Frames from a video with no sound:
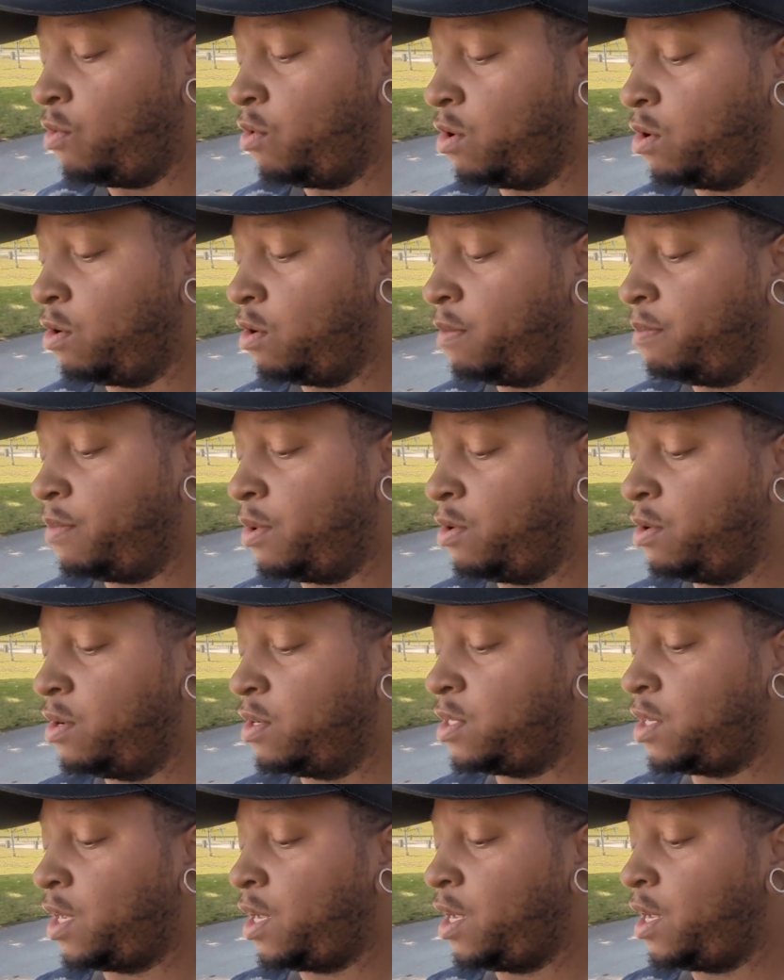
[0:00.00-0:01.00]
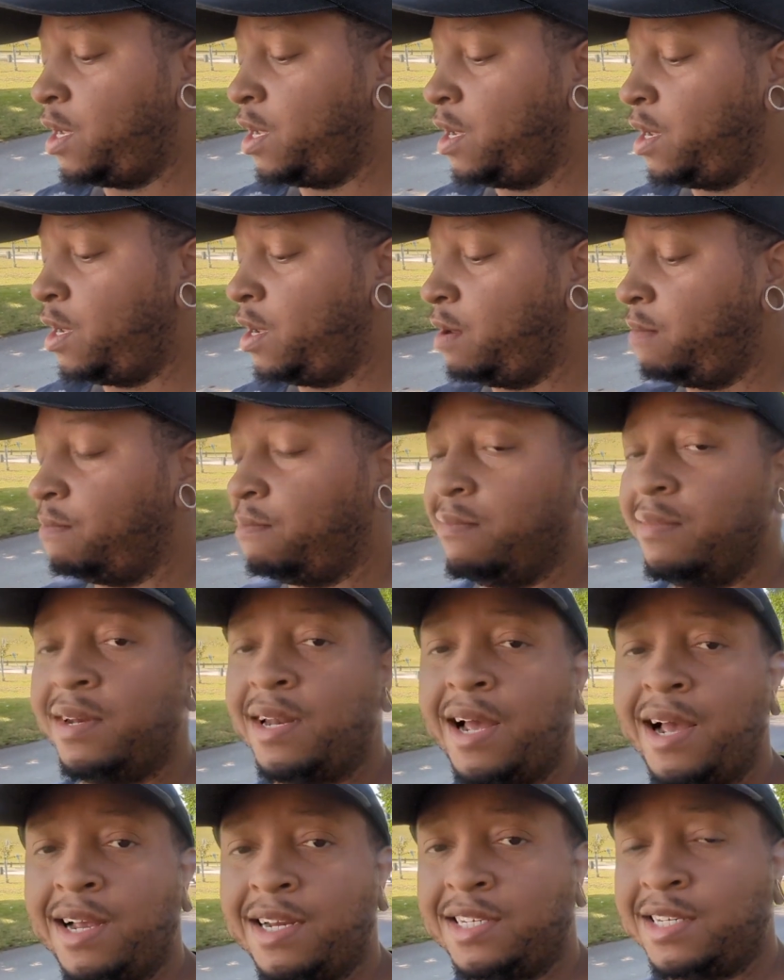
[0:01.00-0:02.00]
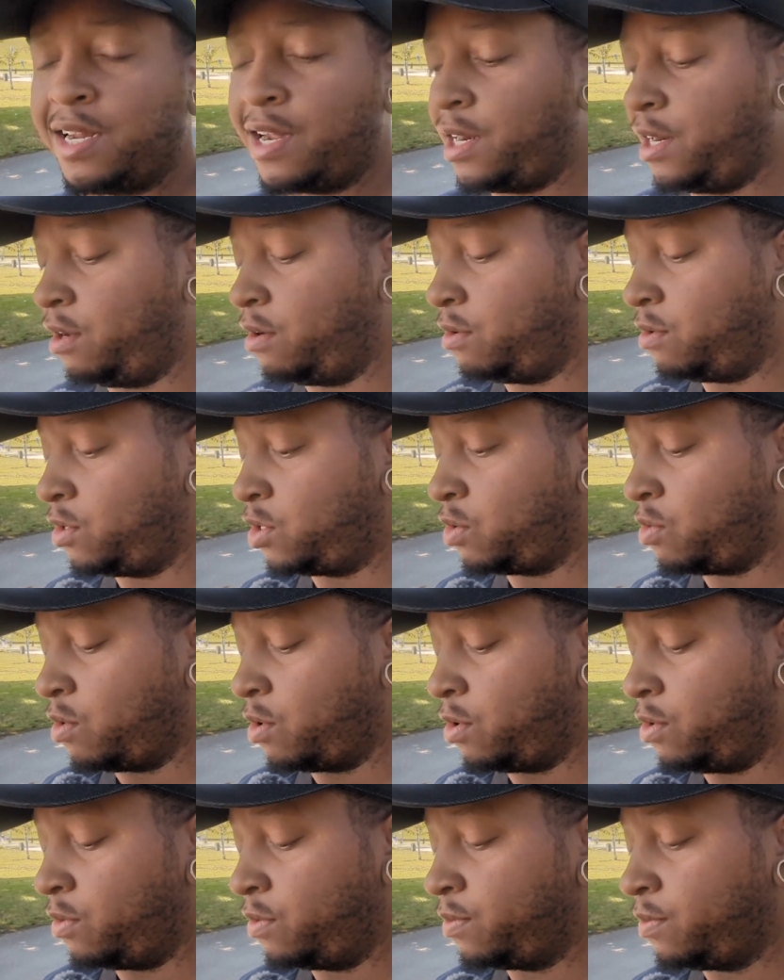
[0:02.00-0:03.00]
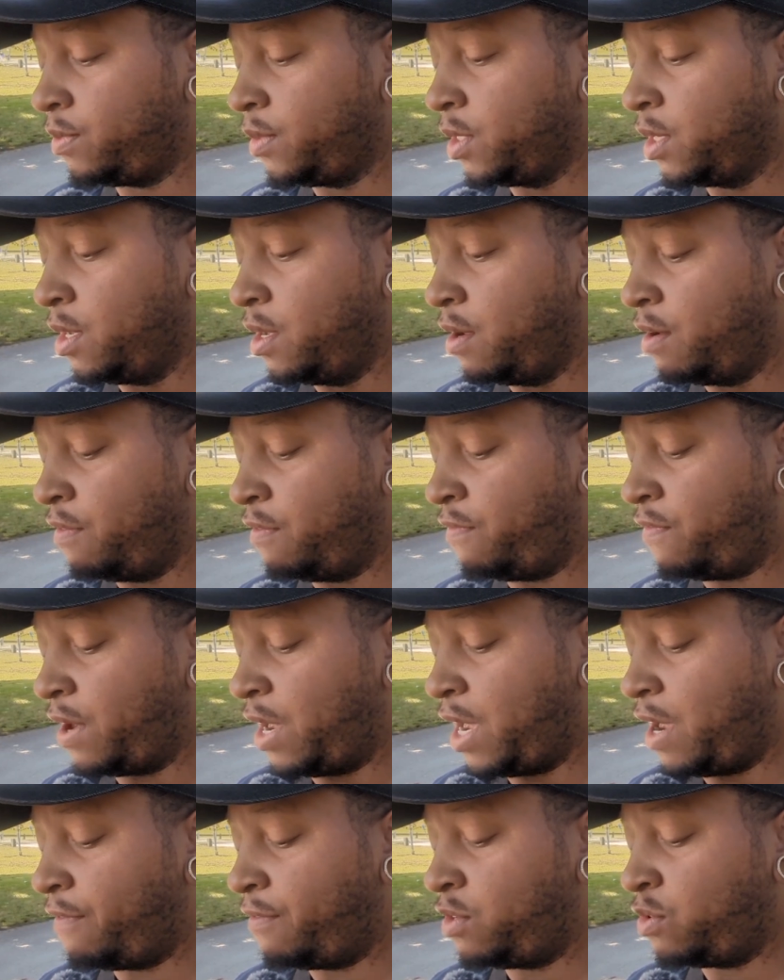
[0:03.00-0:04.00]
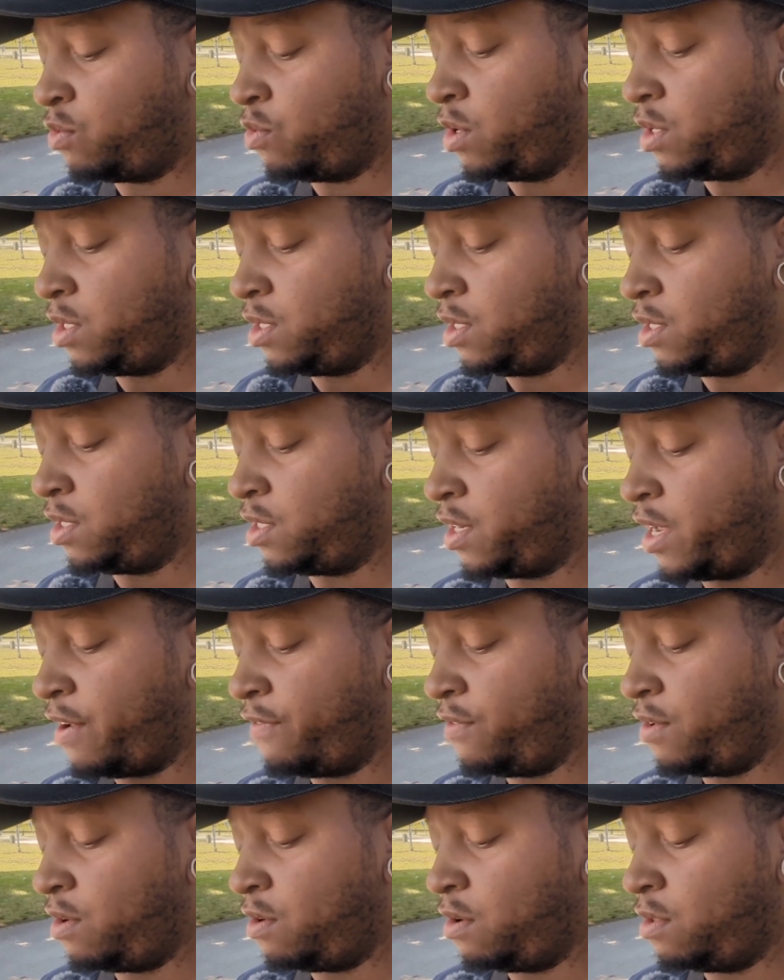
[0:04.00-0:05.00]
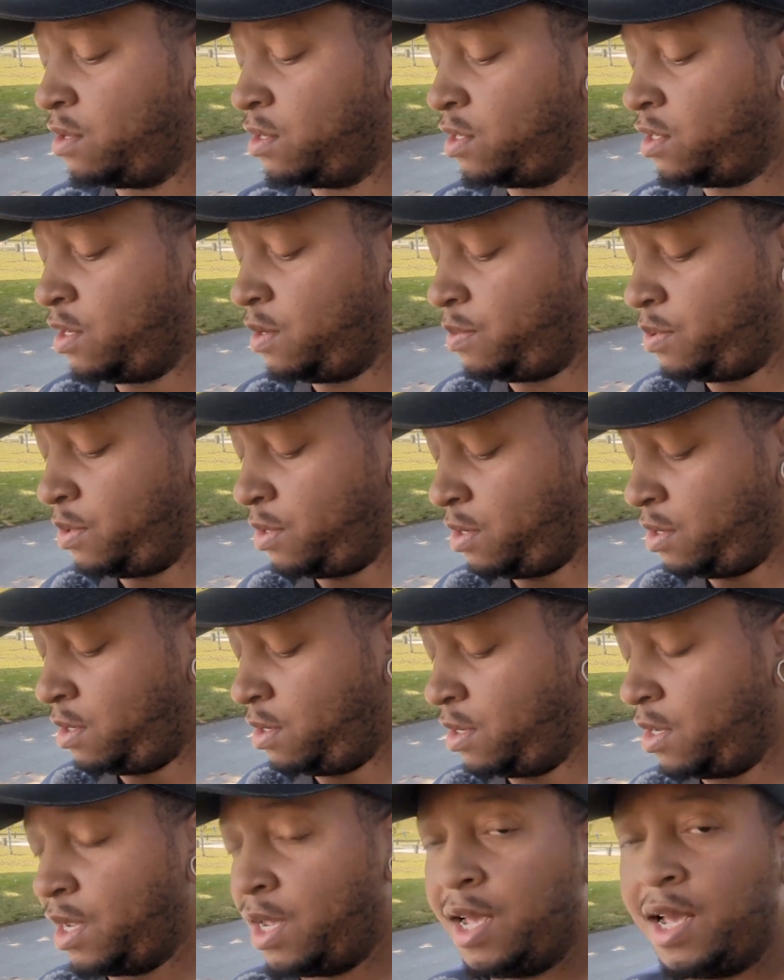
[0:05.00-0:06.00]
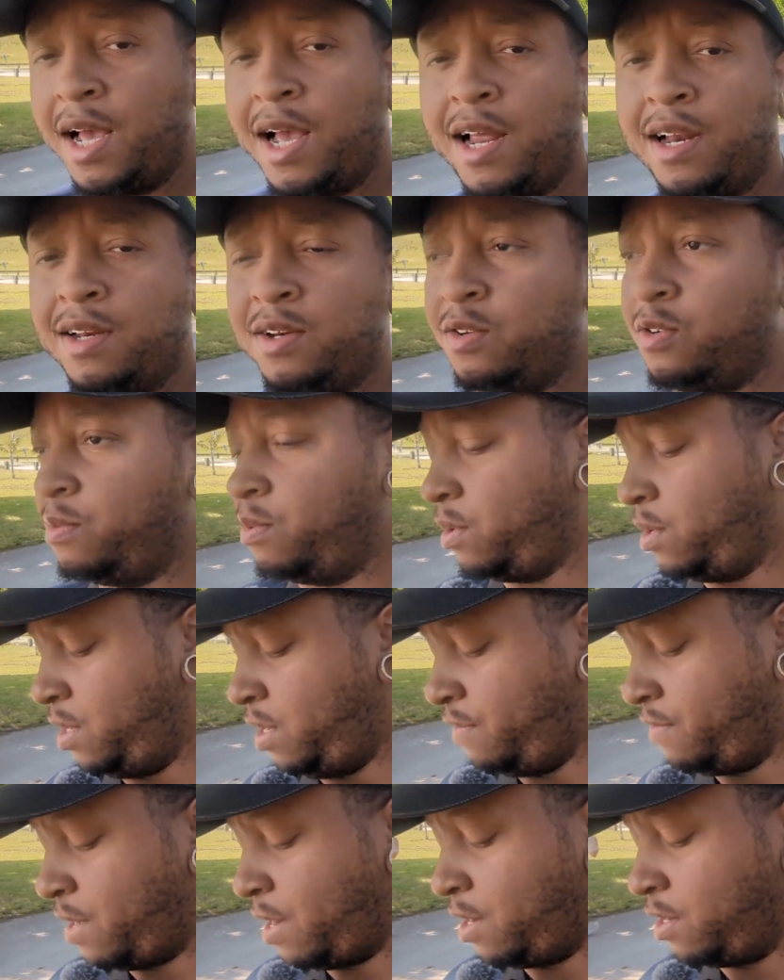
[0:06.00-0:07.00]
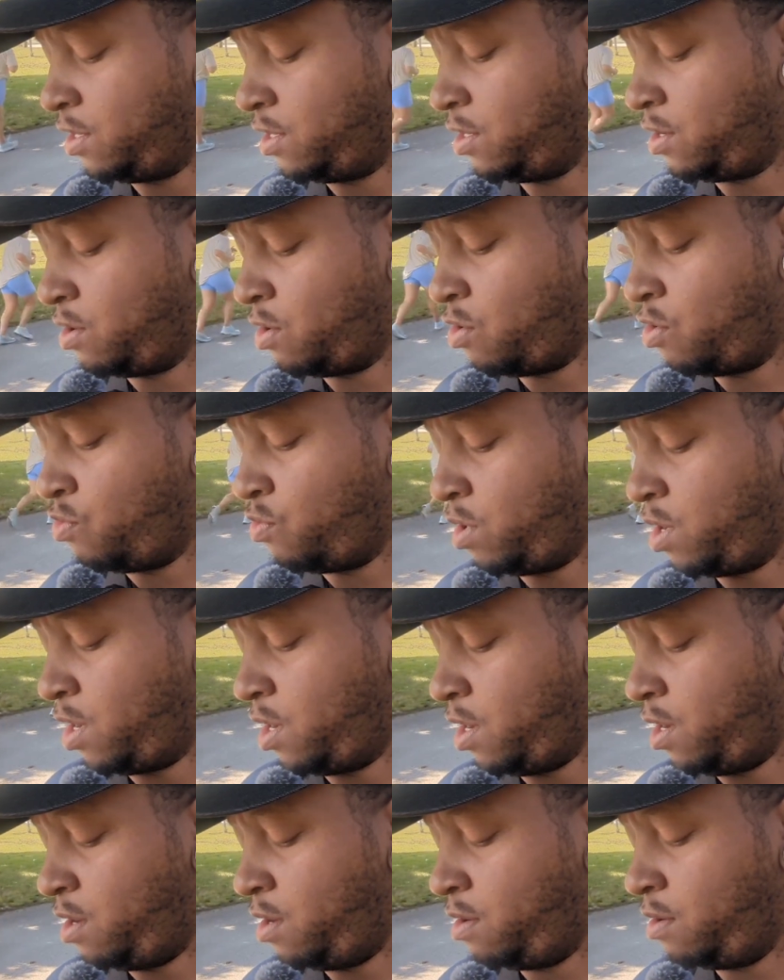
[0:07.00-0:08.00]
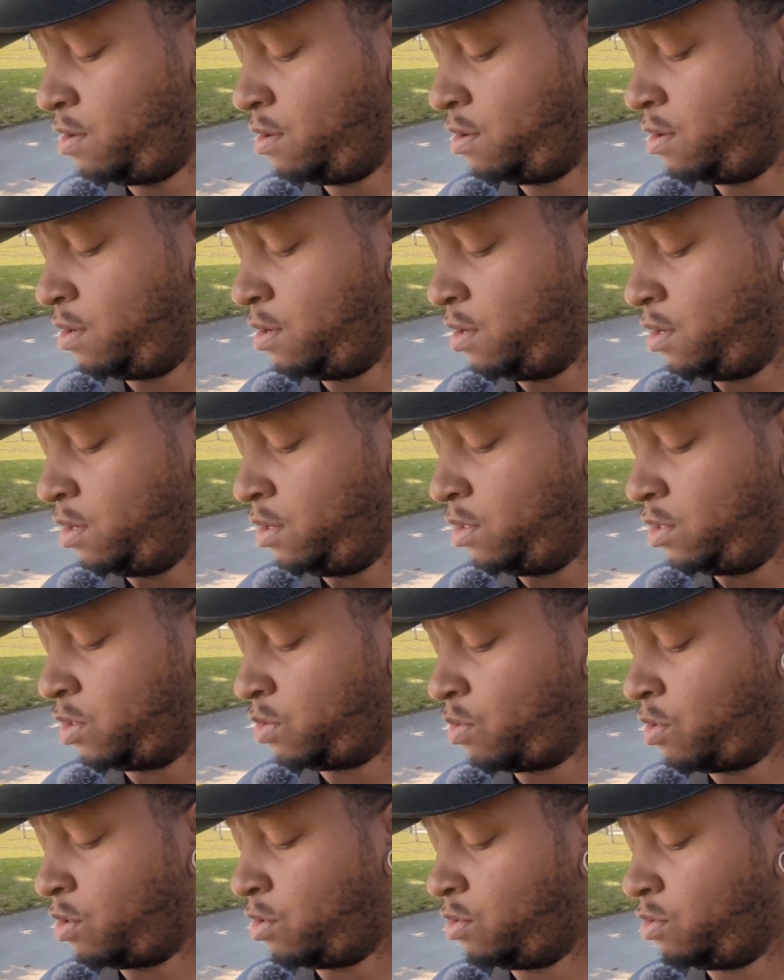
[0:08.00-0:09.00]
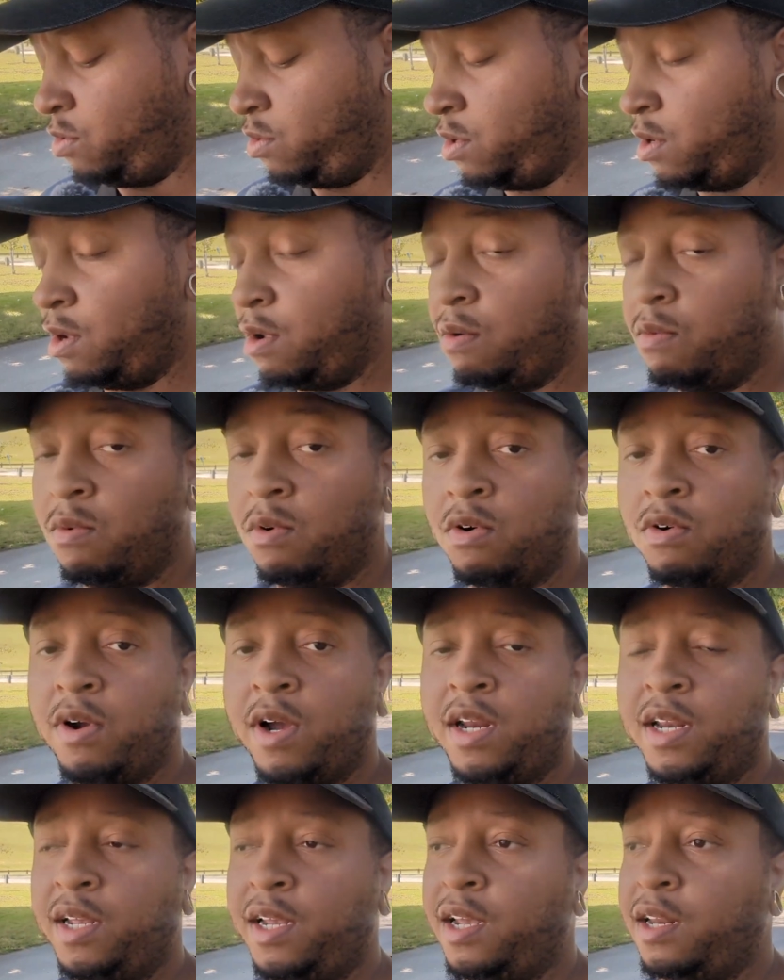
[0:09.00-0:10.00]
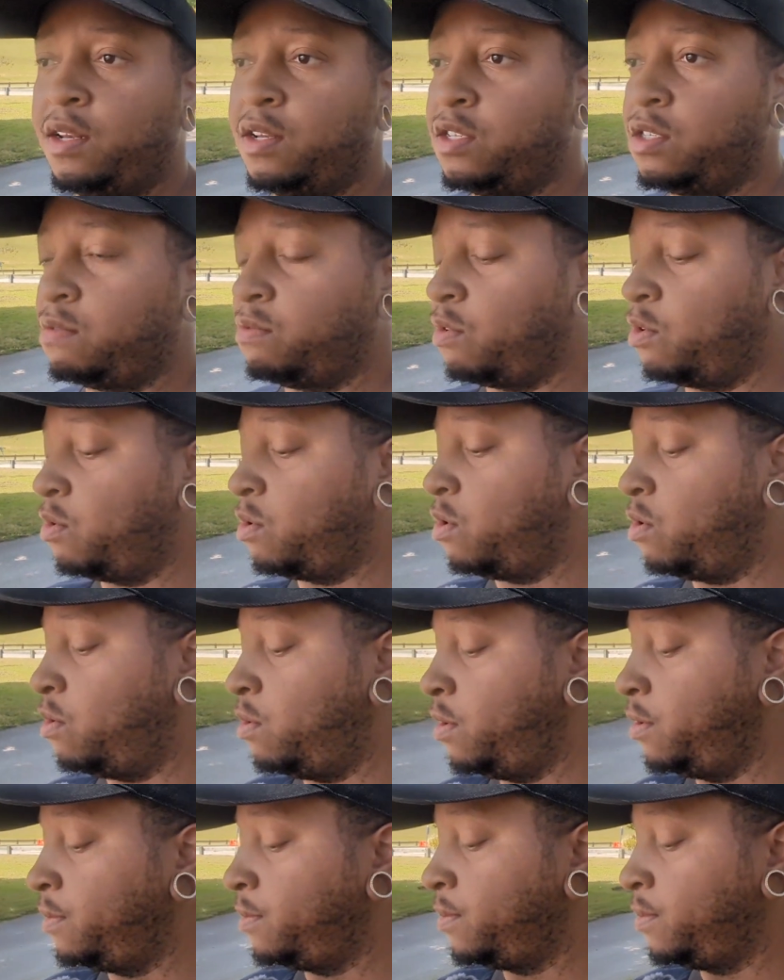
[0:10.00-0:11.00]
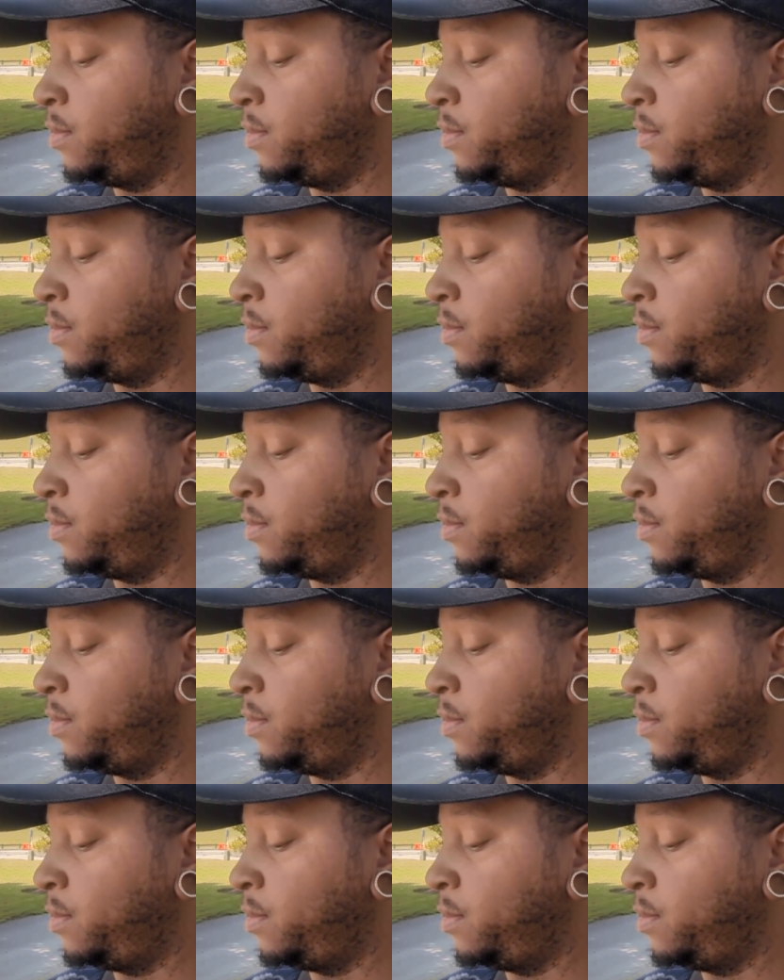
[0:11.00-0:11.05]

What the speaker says: go to bonus and not shiny on the Squirtle. 527 on the CP. I do believe that is an okay Squirtle. We'll go ahead and get this throw going.